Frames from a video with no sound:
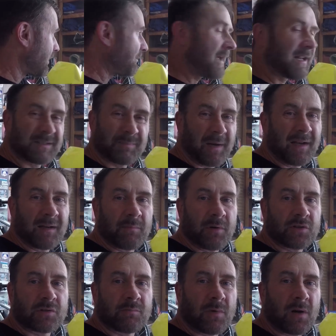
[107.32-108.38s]
So I'm not spending a
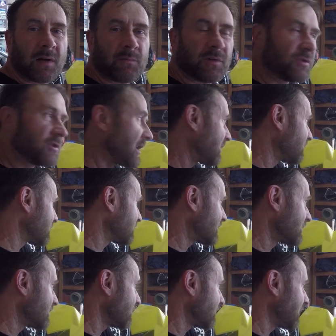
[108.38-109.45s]
bunch of money with genuine
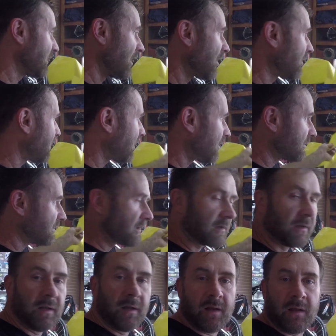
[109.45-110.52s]
Suzuki logos,
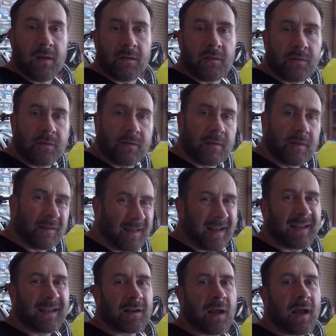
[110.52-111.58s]
and they
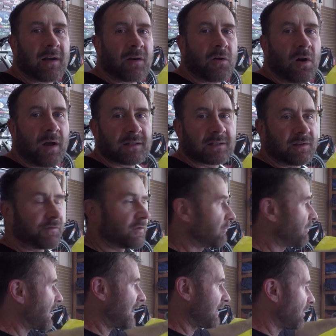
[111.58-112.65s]
can get kind of costly if you're
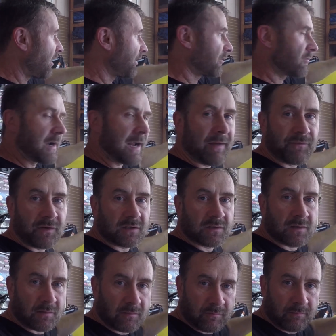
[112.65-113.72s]
buying all the graphics
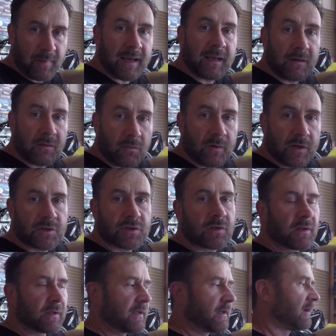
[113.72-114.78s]
to make it
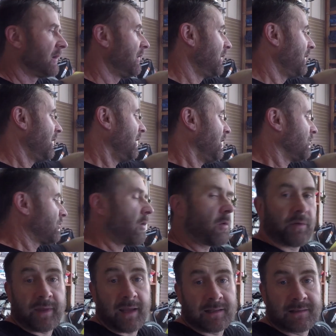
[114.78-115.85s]
original again. So I
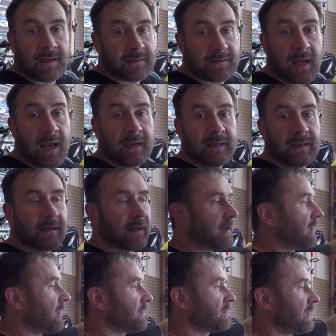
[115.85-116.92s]
went with SSi
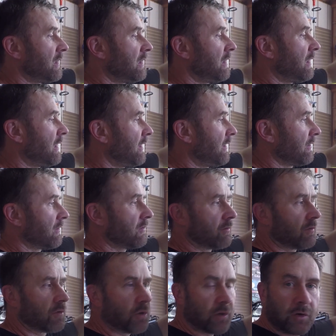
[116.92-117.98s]
decals and
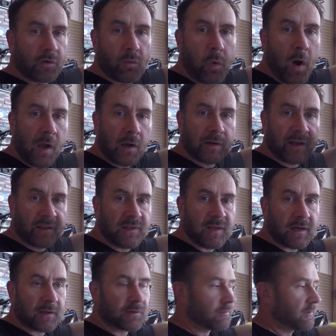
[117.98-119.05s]
good quality
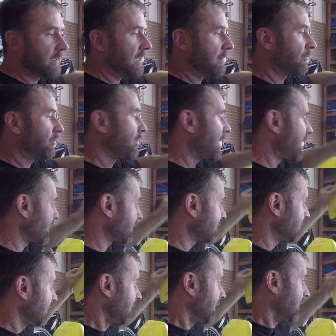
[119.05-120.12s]
thick 3M product.